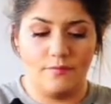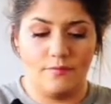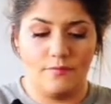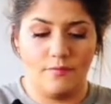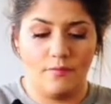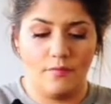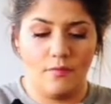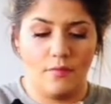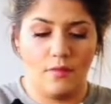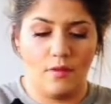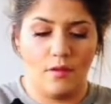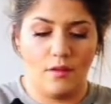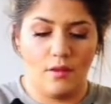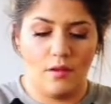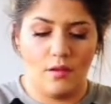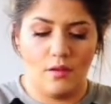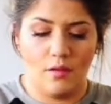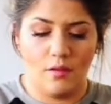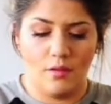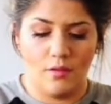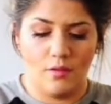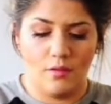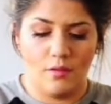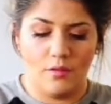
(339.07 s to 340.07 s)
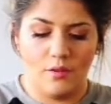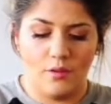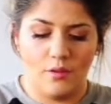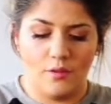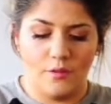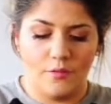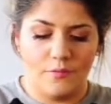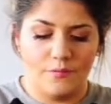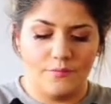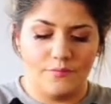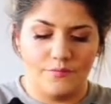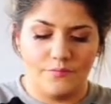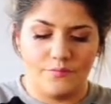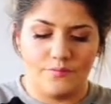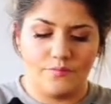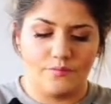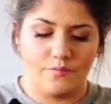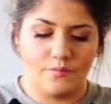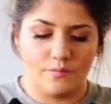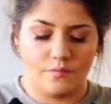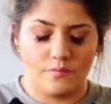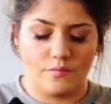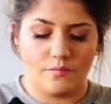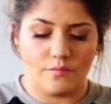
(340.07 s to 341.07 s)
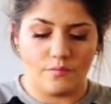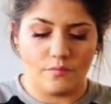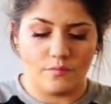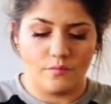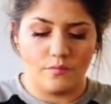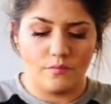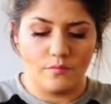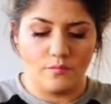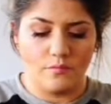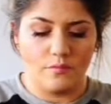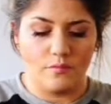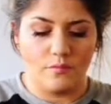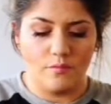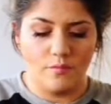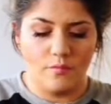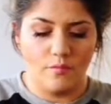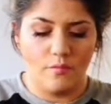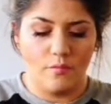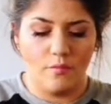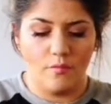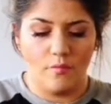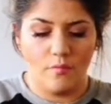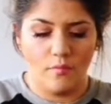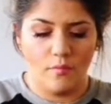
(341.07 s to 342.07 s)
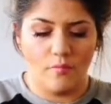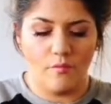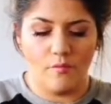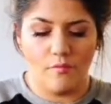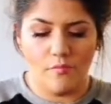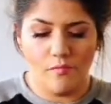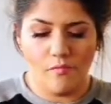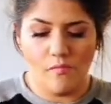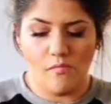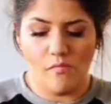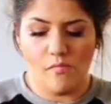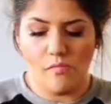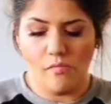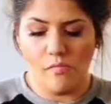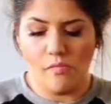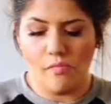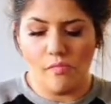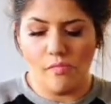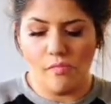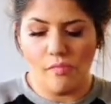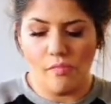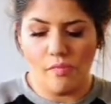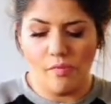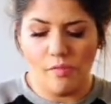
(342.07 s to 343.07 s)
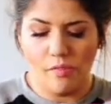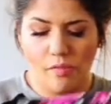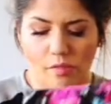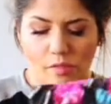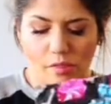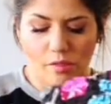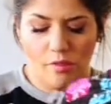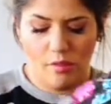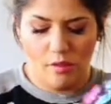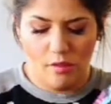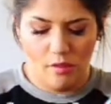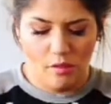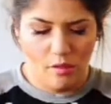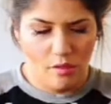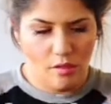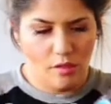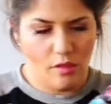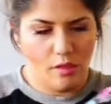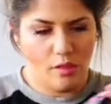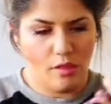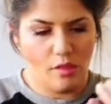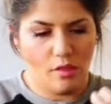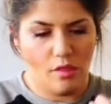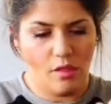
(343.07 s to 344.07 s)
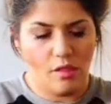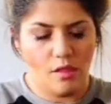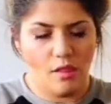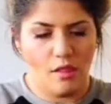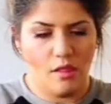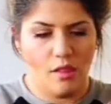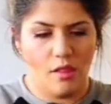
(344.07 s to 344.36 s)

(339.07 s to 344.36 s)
Nobody speaks.